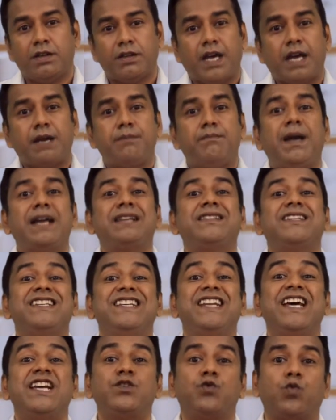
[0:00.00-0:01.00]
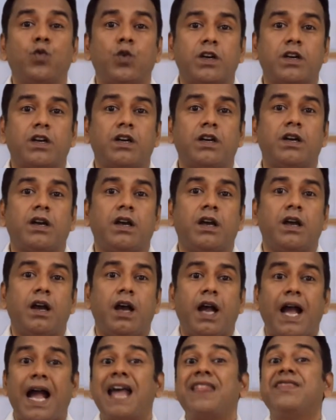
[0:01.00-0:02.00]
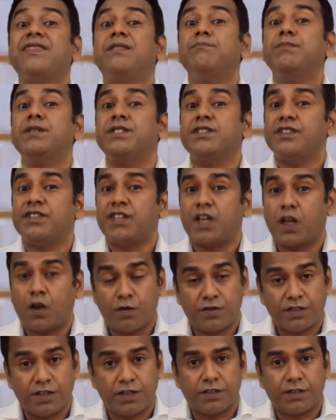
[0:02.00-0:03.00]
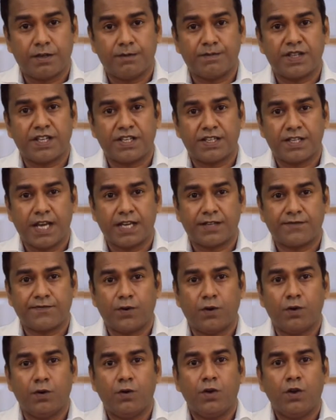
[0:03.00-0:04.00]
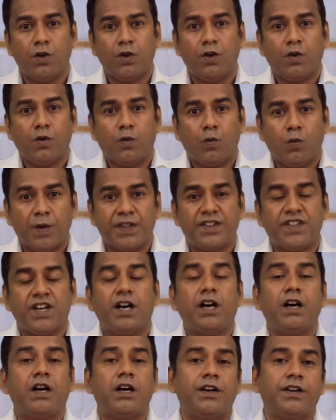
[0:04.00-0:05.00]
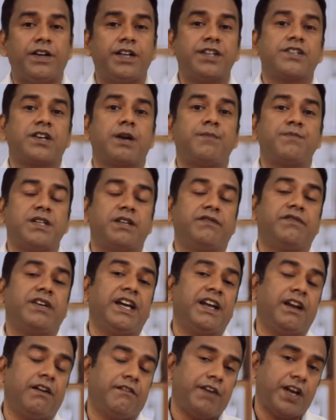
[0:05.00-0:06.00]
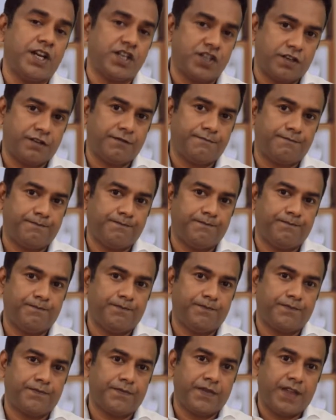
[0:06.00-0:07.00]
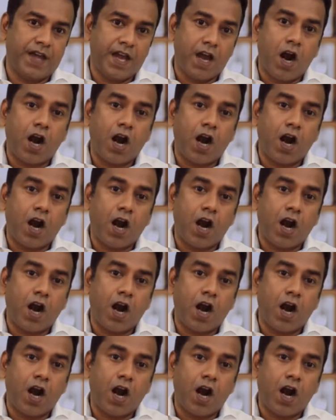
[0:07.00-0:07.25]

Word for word: that make the network and the business ecosystem successful with the disruptive innovation. They